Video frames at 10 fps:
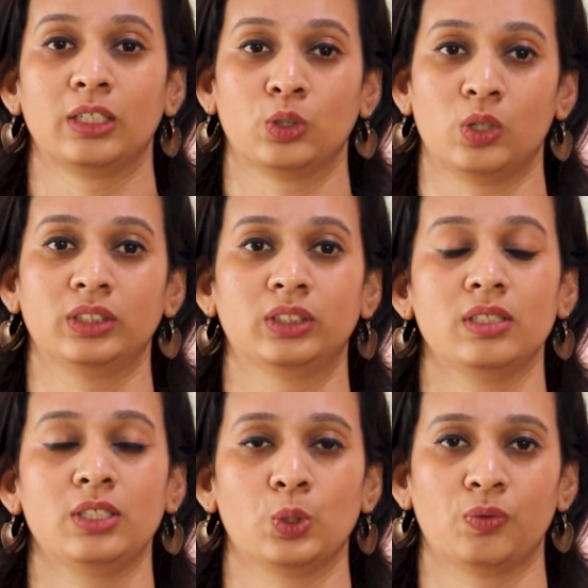not
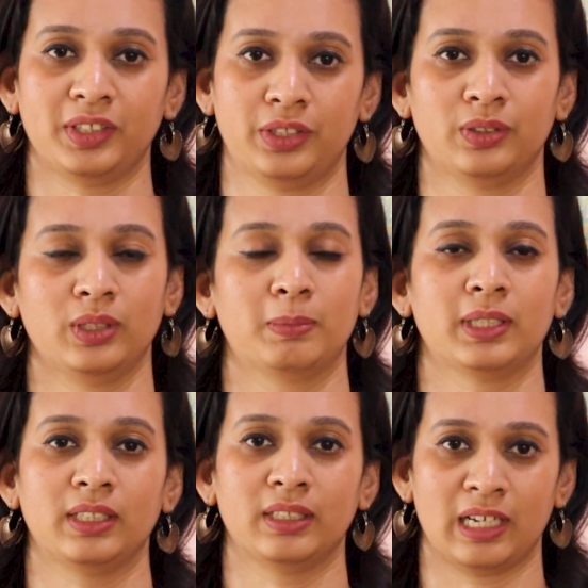just over here
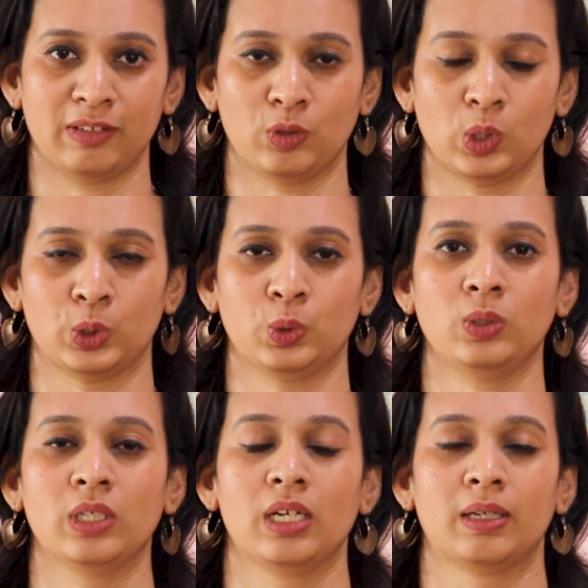but in life
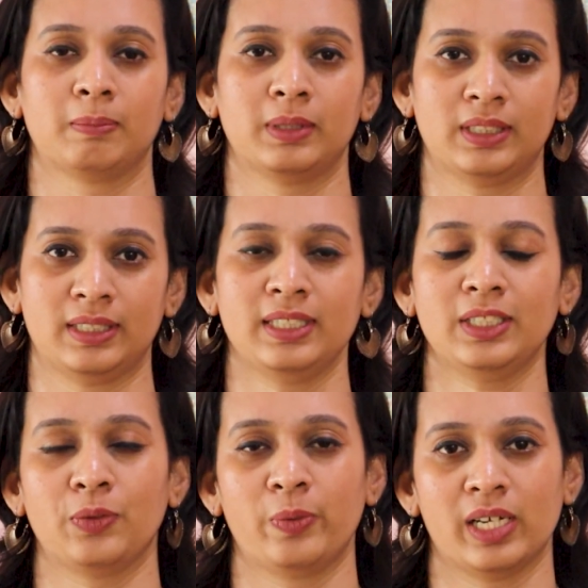also. But
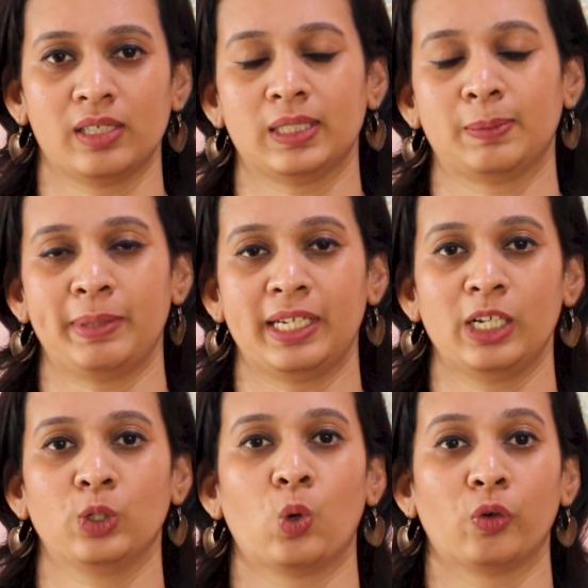since we are
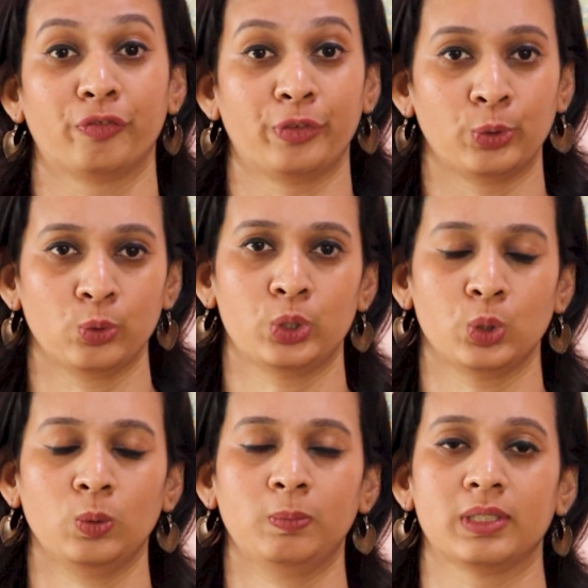speaking of
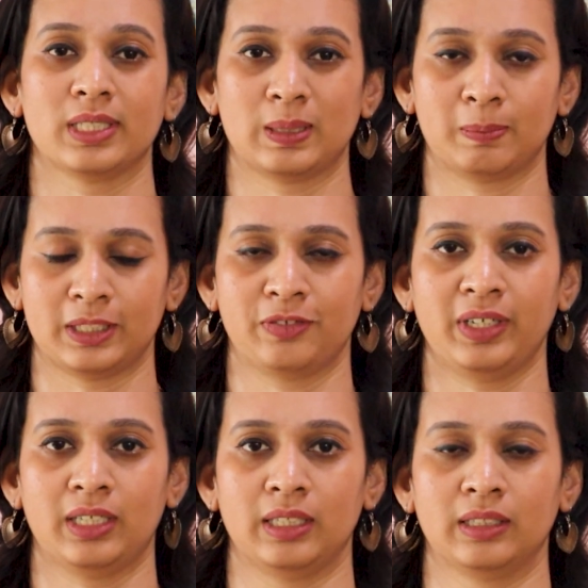YouTube
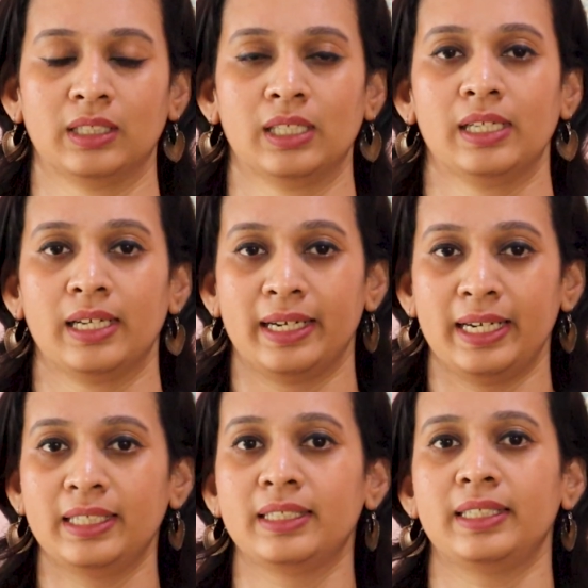specifically,
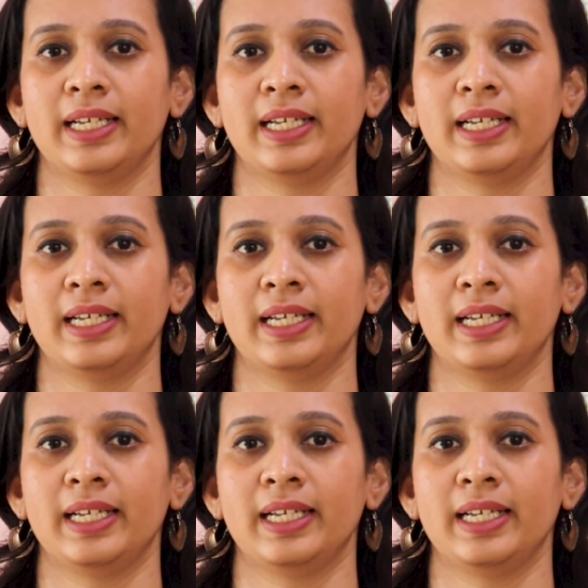it